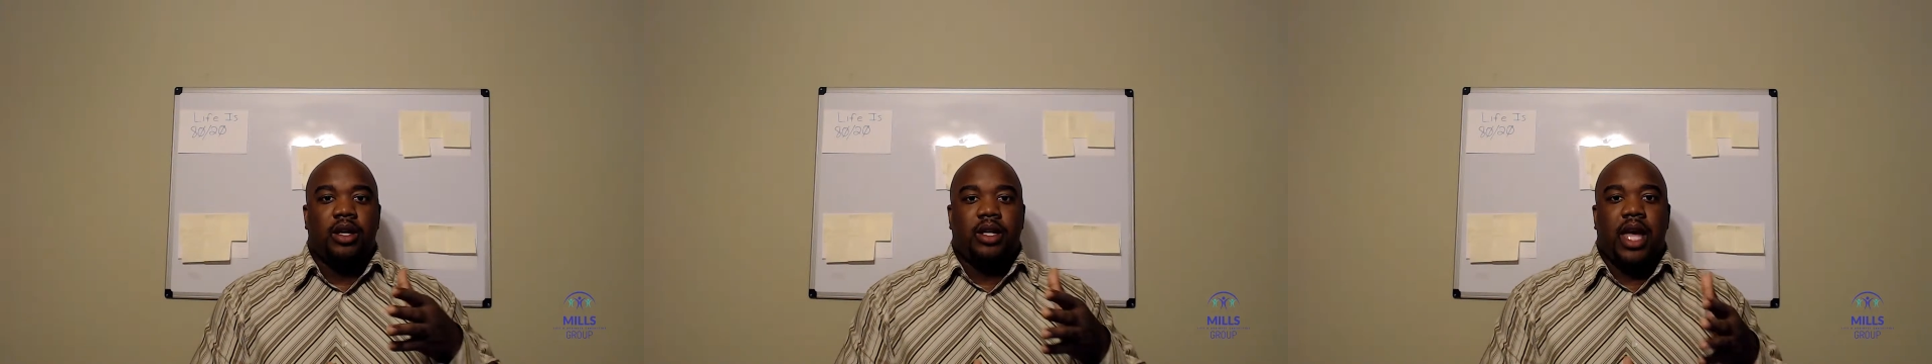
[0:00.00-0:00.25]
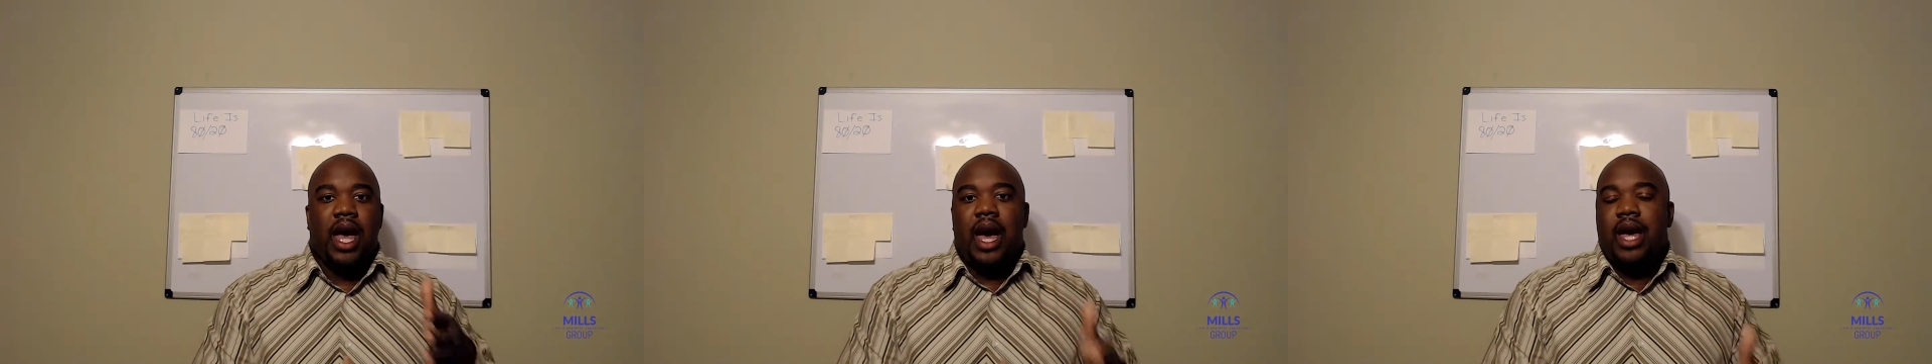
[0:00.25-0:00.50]

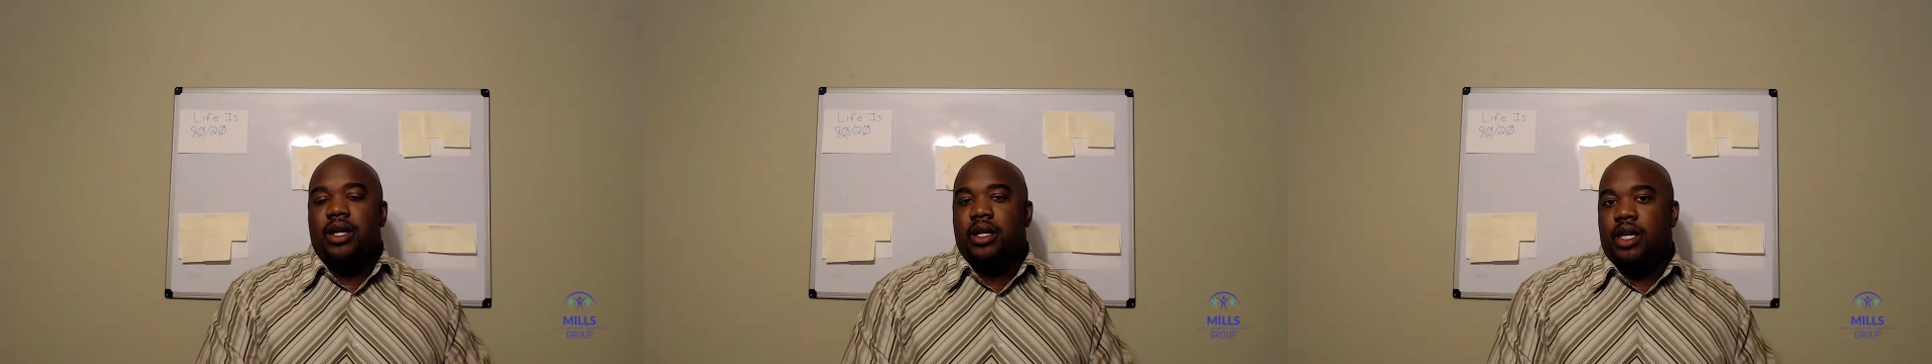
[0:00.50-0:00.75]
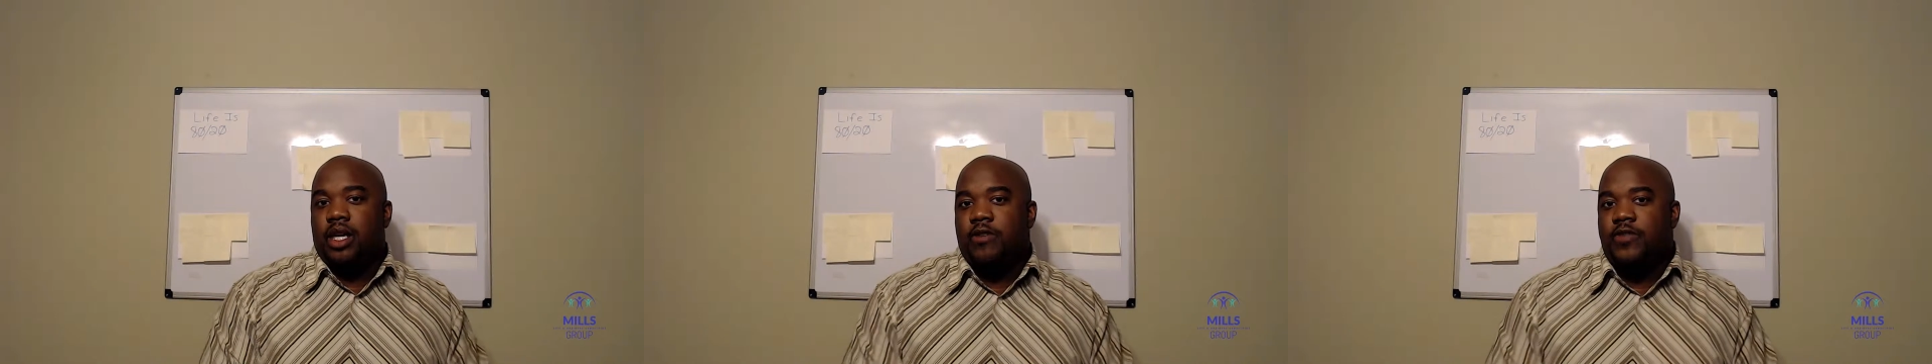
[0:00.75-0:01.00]
kind
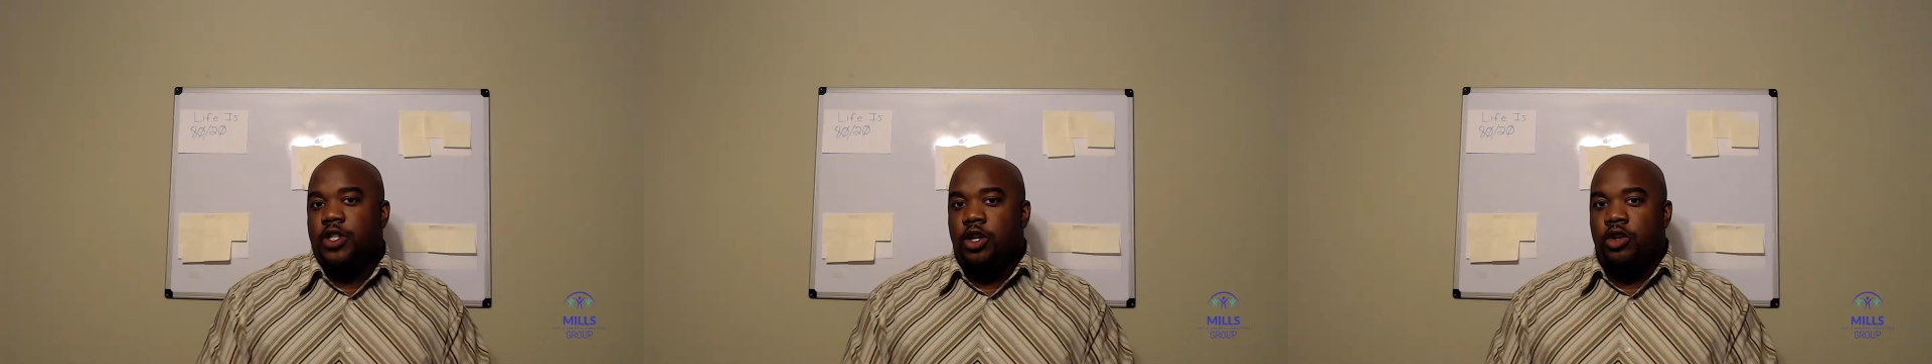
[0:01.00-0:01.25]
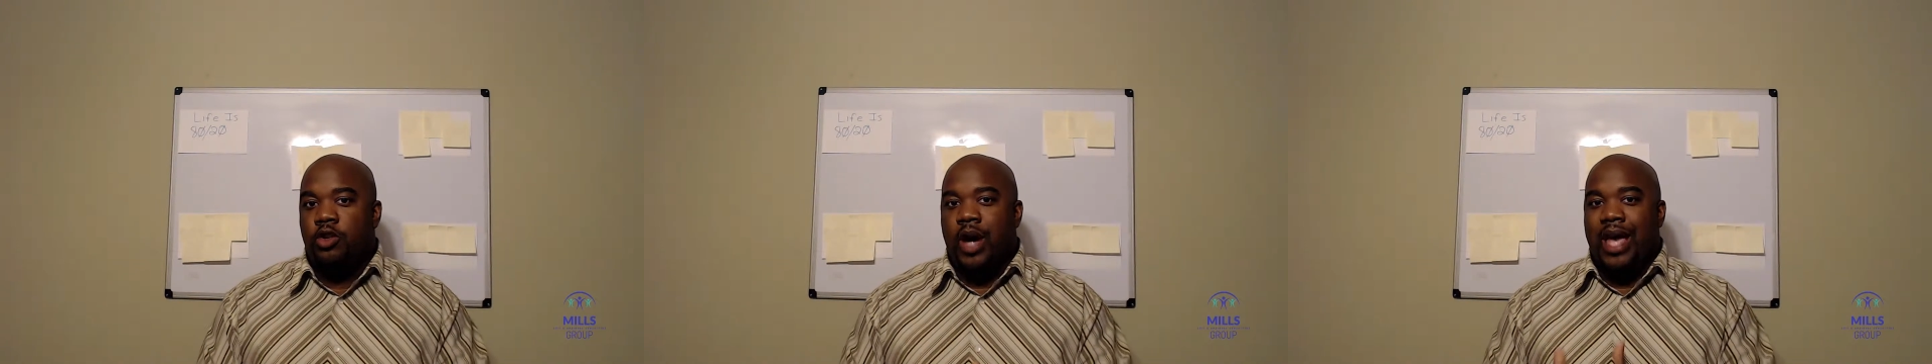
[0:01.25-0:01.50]
of gives
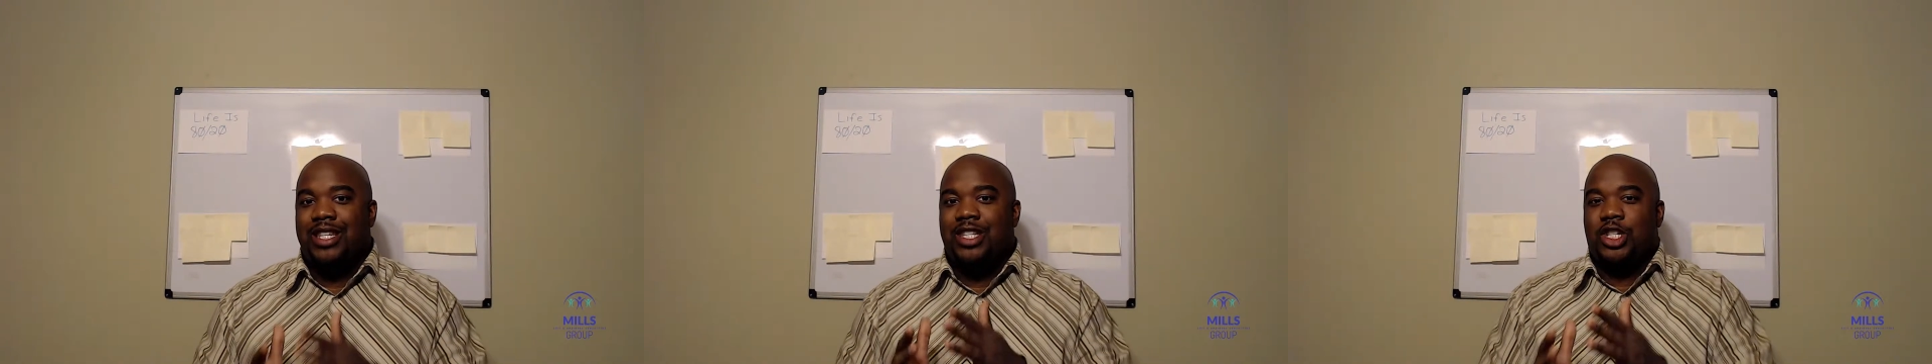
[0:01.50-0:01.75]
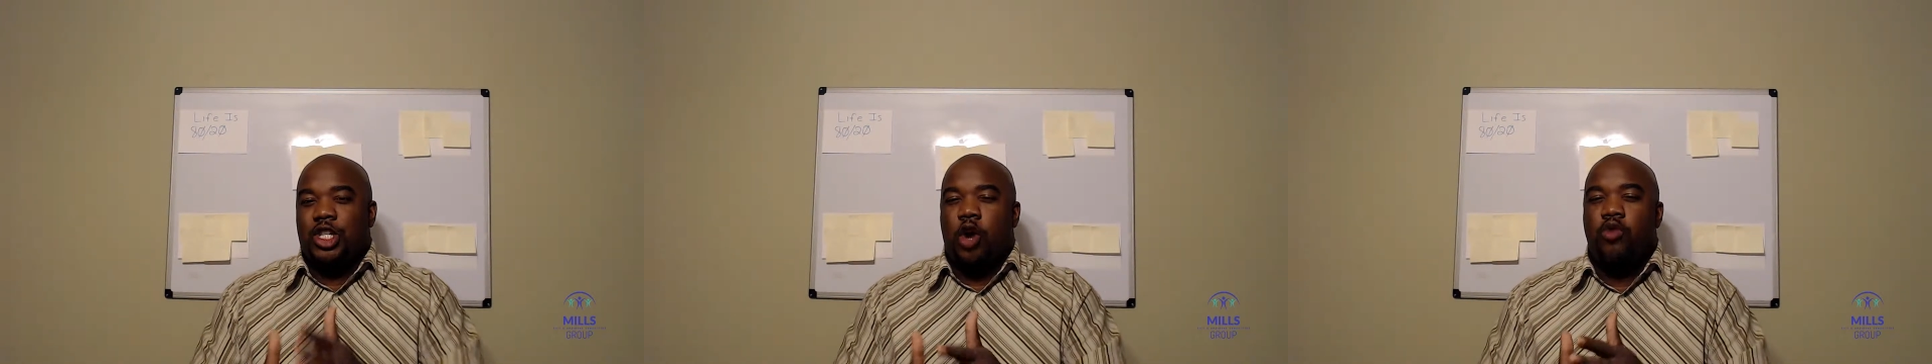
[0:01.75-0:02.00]
you a
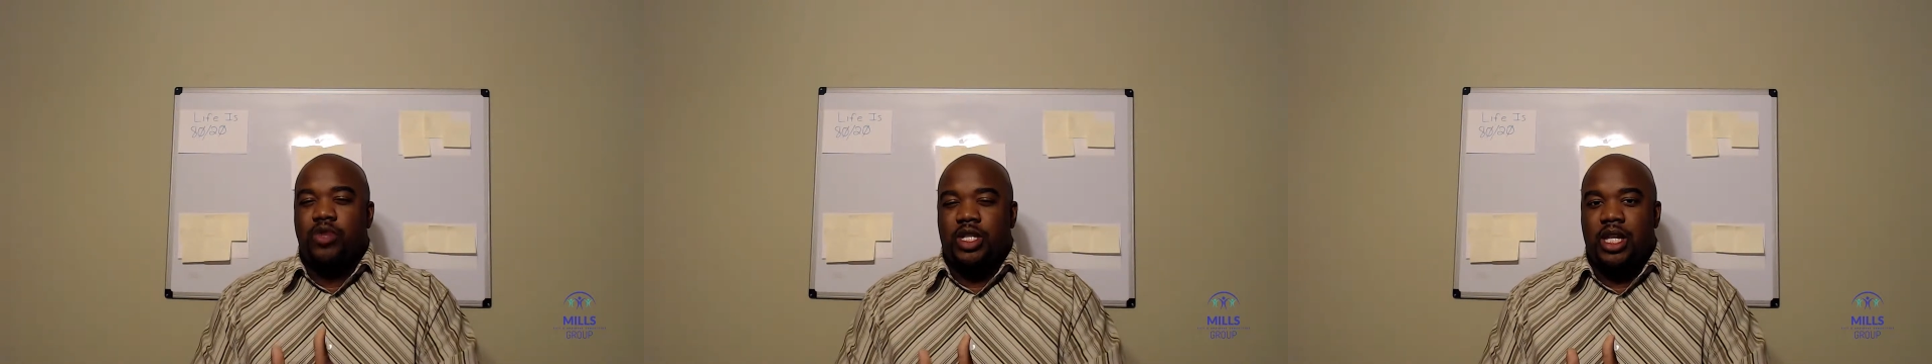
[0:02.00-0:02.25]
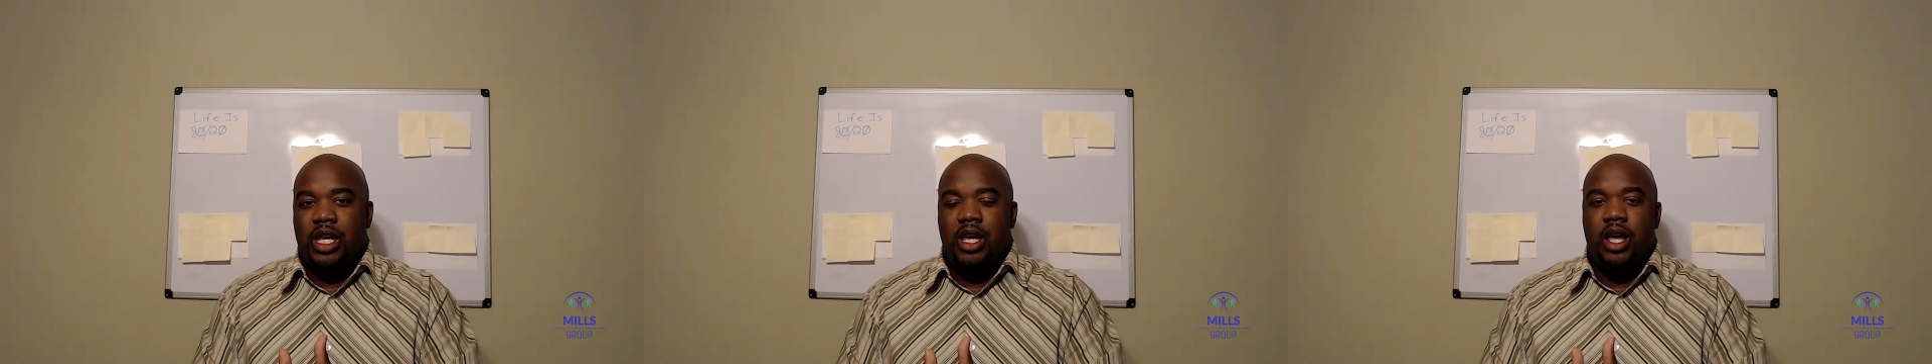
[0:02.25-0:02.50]

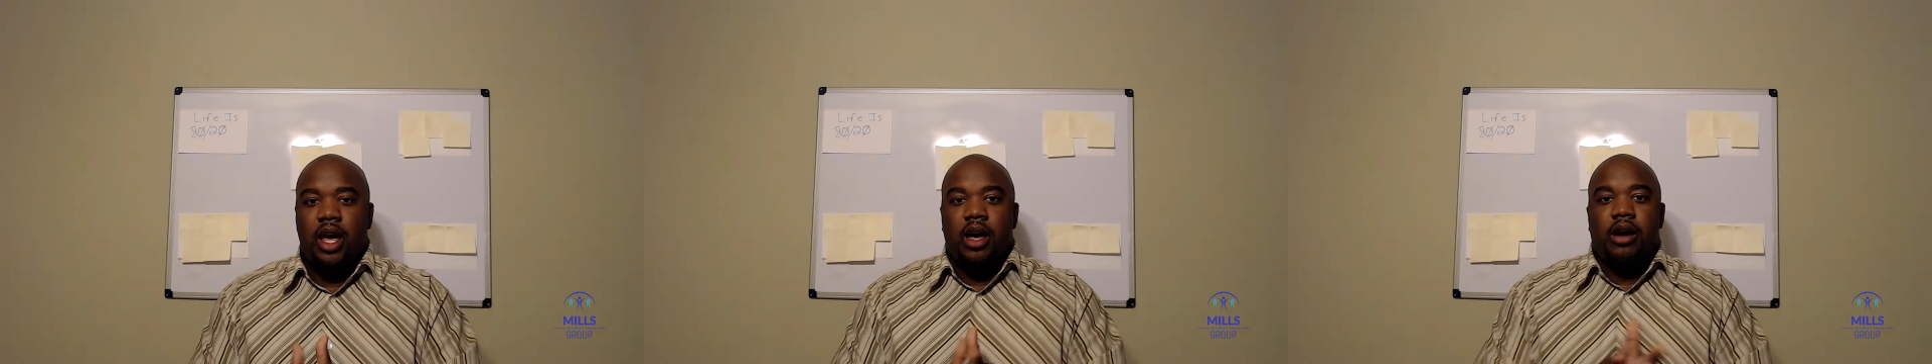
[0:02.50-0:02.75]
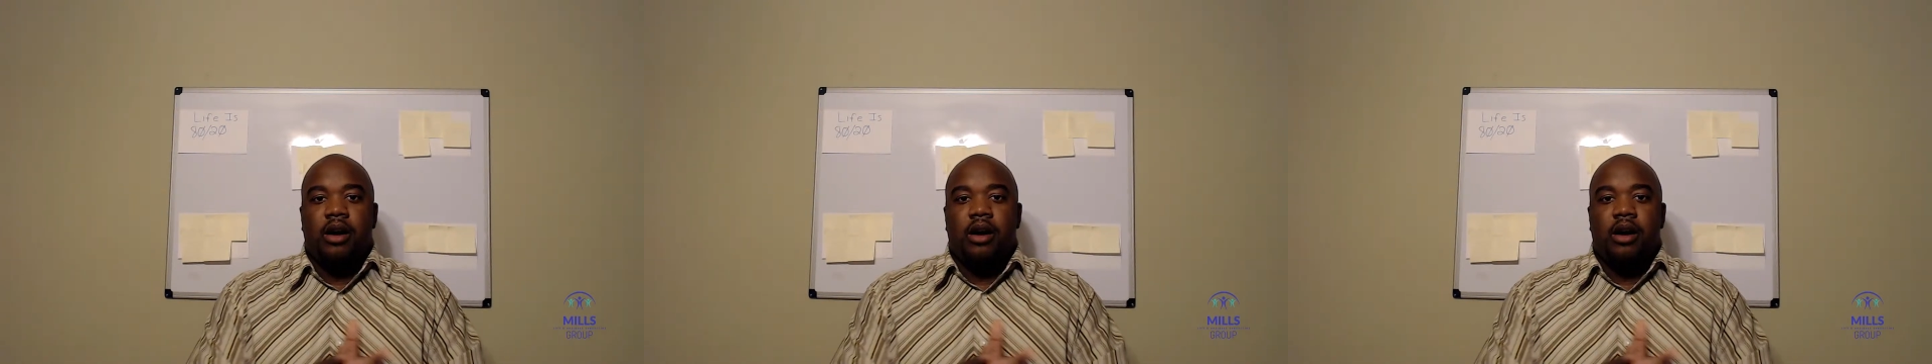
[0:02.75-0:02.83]
certainty